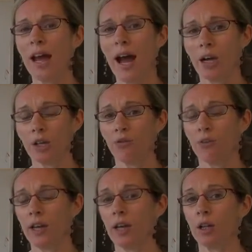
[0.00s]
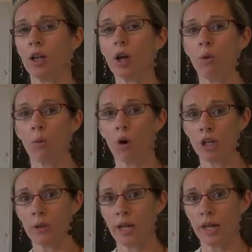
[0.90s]
how you feel,
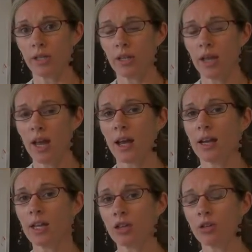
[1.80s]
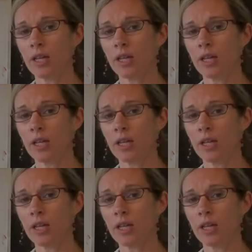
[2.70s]
what you eat. And at